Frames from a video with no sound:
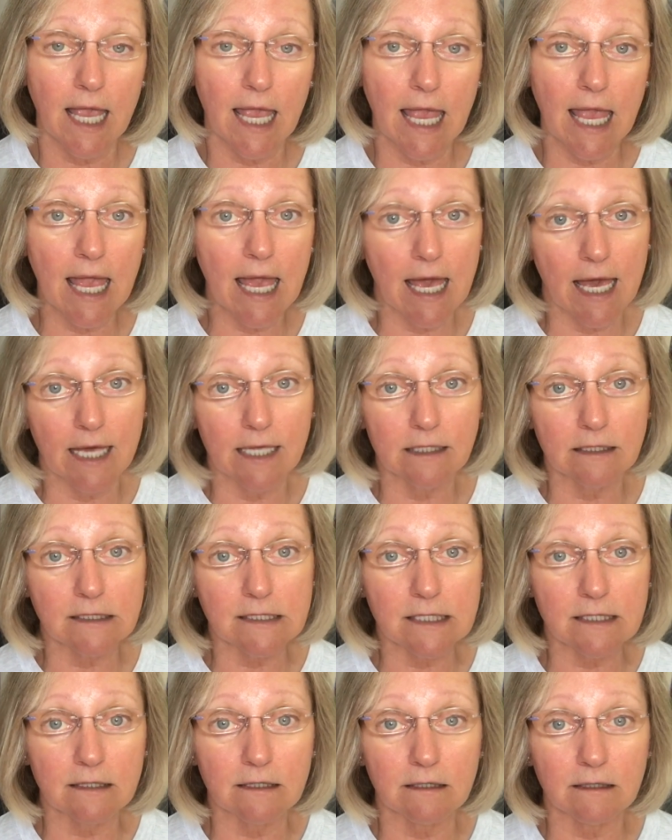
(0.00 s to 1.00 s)

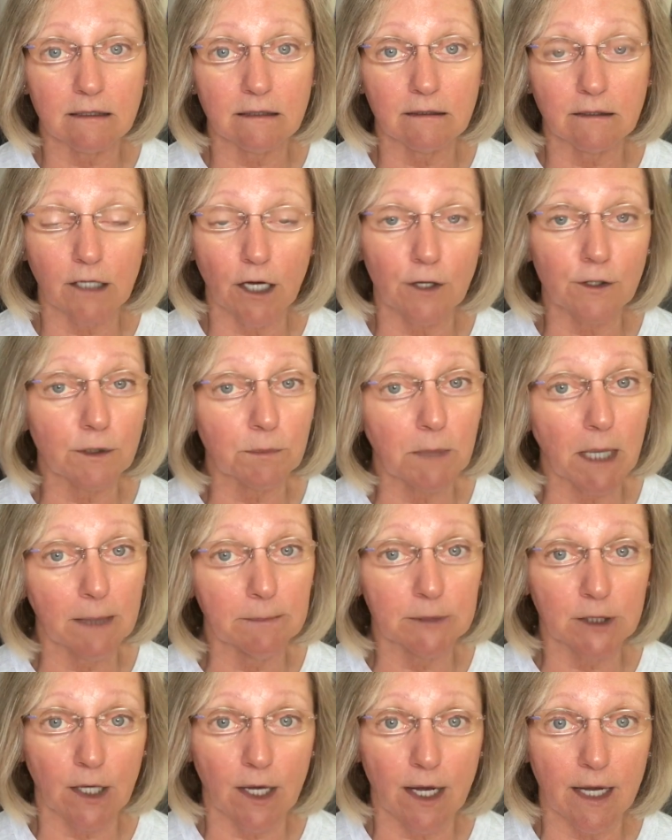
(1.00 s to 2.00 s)
and go to my
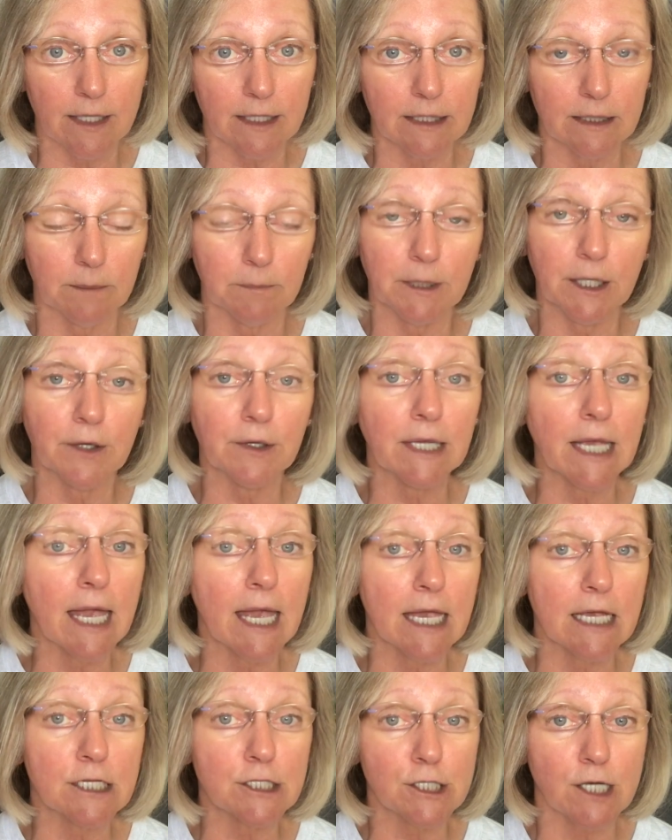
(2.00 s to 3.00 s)
blog at
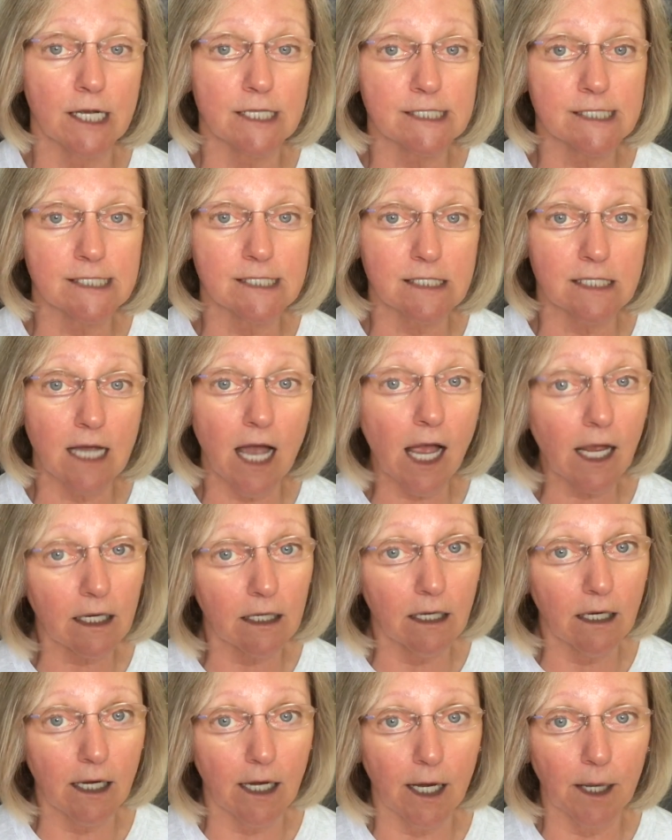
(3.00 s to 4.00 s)

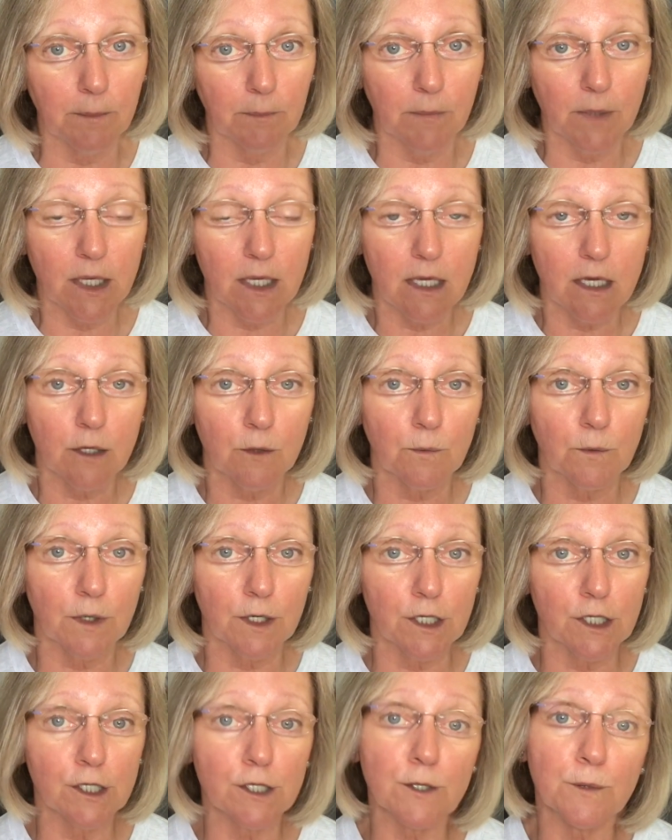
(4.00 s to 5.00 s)
ameliaajohnson.com, where
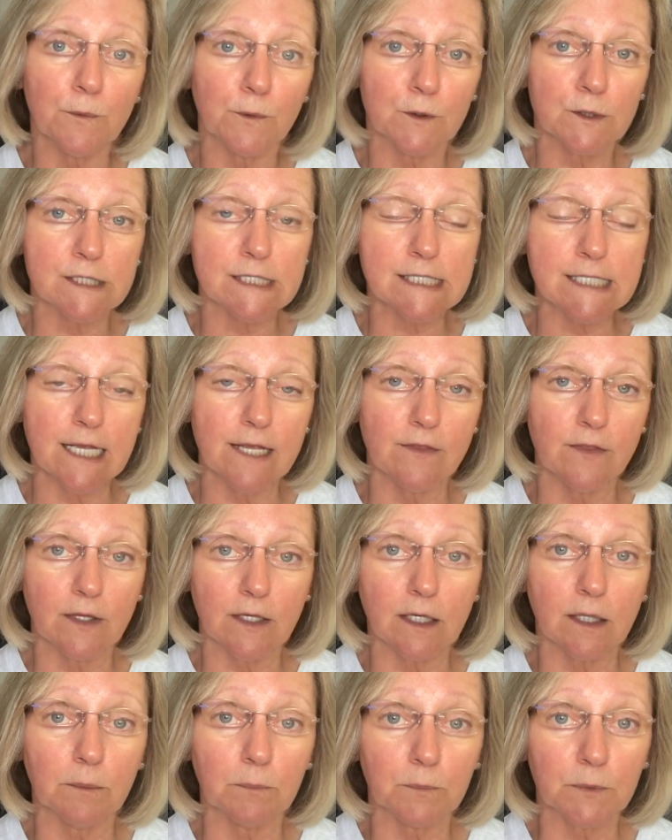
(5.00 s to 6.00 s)
you will see the
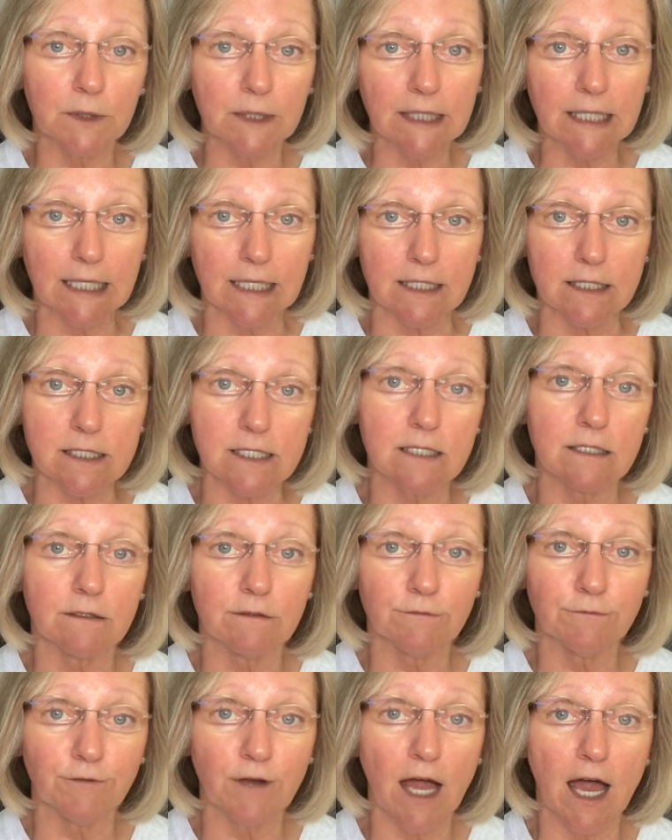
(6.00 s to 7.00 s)
complete
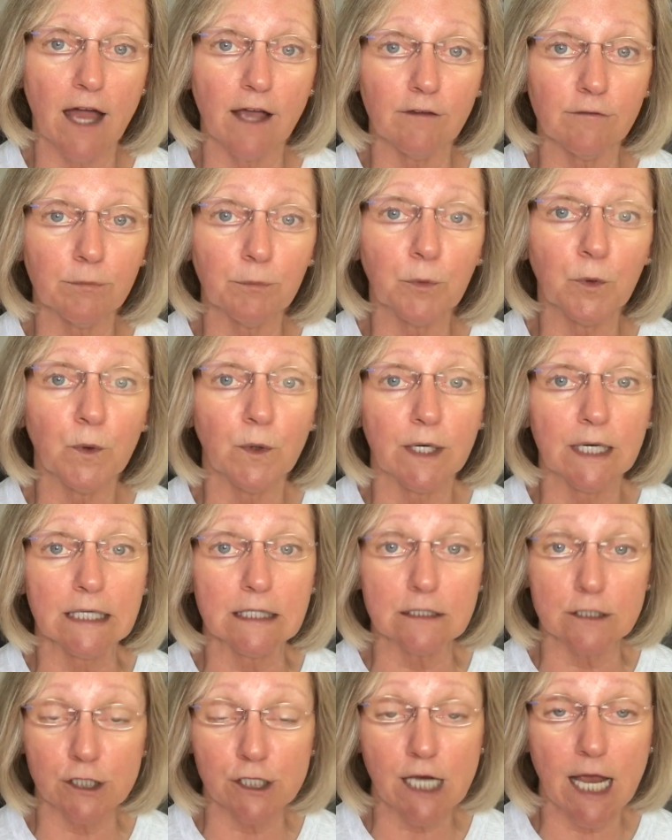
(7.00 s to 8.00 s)

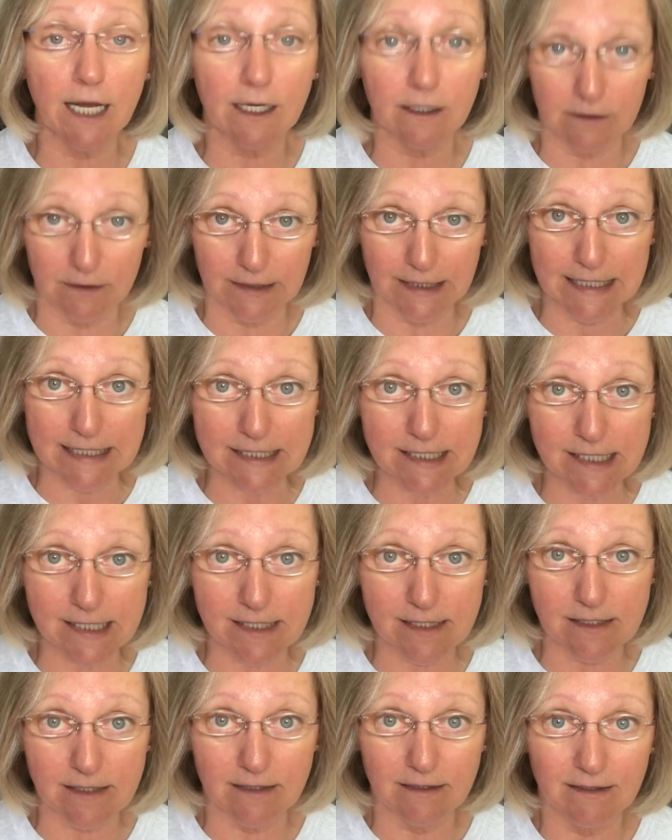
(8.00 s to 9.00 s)
5-point
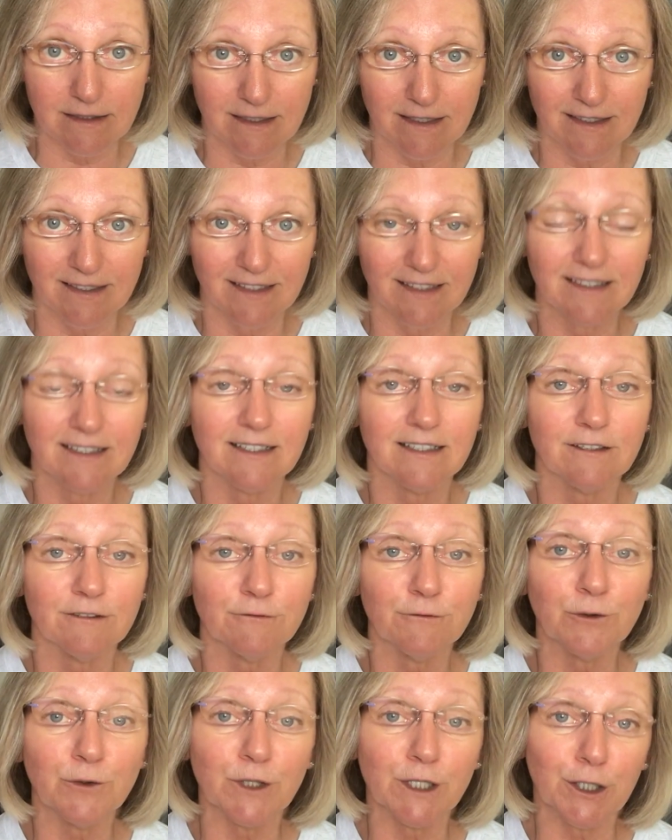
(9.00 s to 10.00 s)
checklist
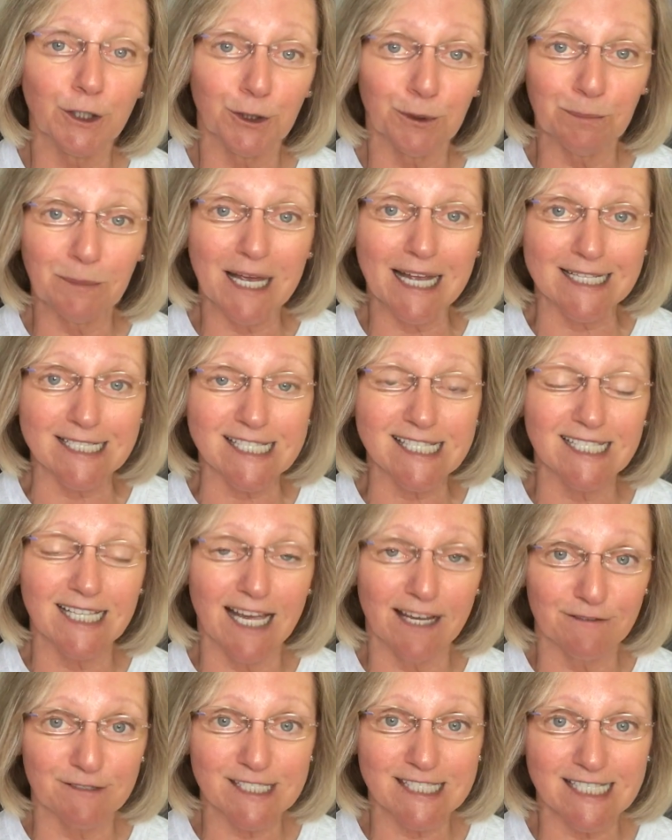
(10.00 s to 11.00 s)
for your pet's
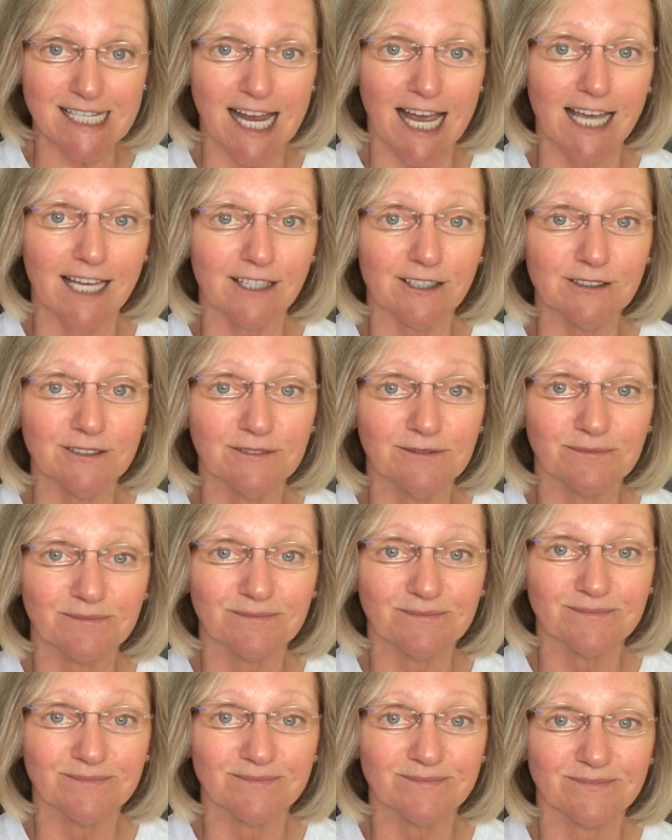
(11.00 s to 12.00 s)
lifestyle.
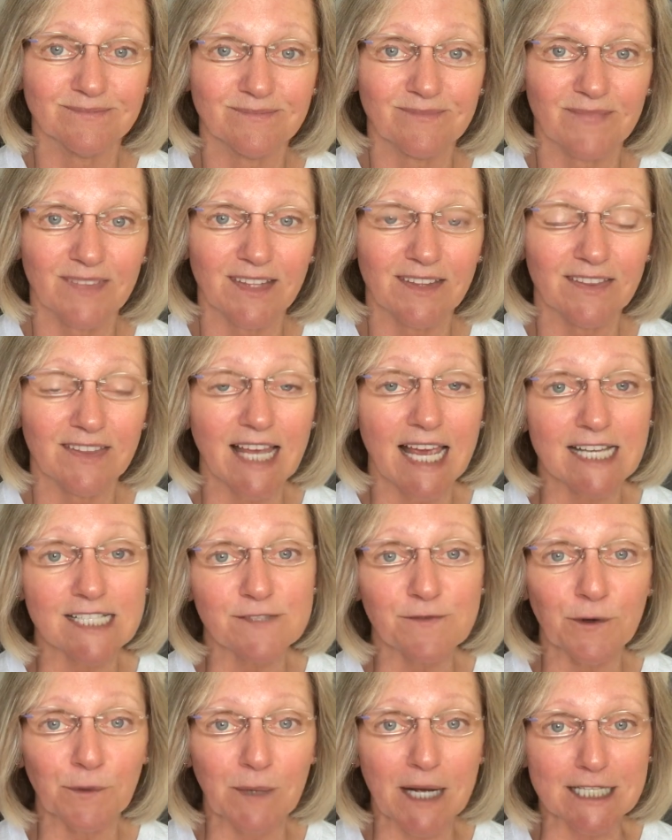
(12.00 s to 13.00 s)
Thanks
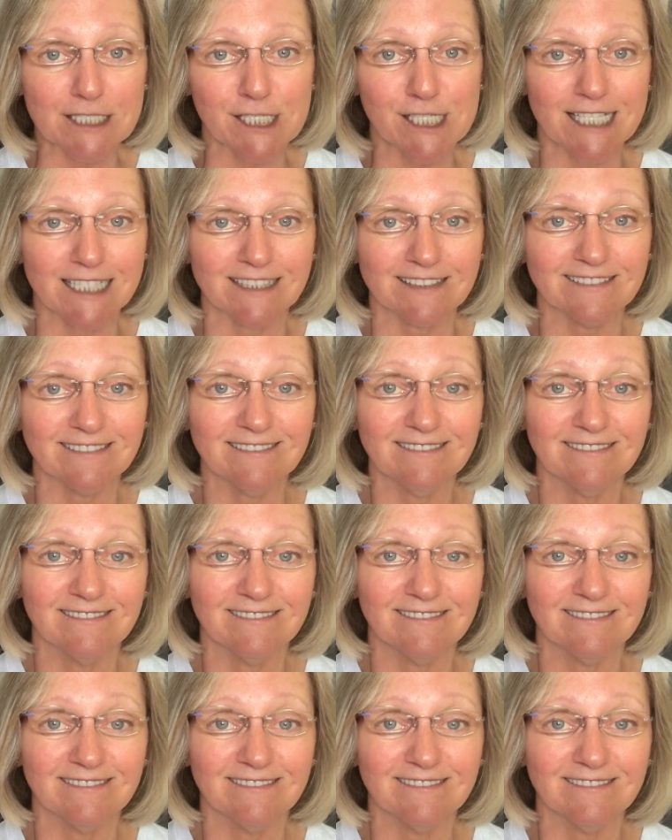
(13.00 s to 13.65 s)
for watching.